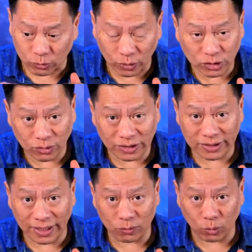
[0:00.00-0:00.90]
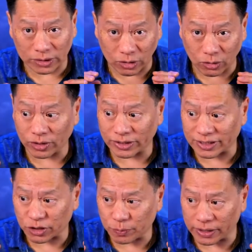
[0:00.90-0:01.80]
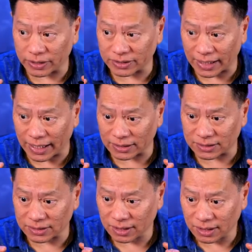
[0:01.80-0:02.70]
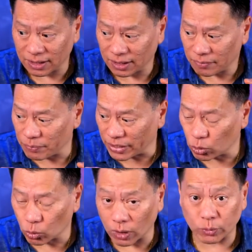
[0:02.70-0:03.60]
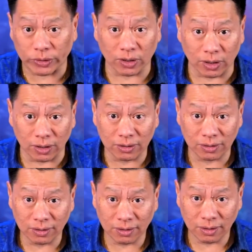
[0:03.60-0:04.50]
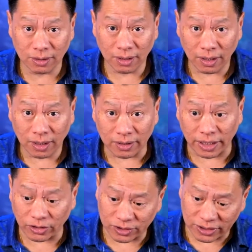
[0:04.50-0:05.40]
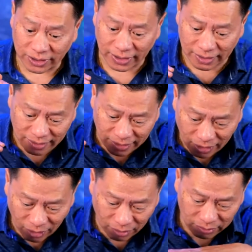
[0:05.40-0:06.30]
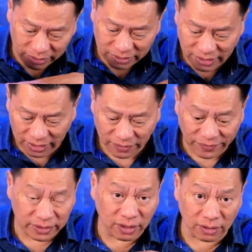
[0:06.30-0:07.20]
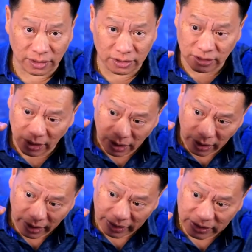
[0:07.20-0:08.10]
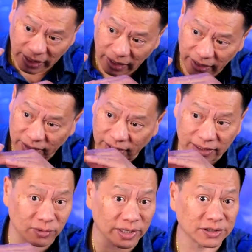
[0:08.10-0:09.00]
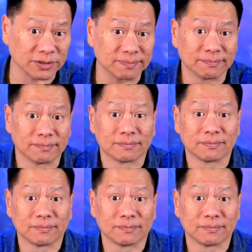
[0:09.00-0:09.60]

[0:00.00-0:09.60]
But once you understand what the yogis experience as being one with all, then you see that all this scientific knowledge is heading in that direction.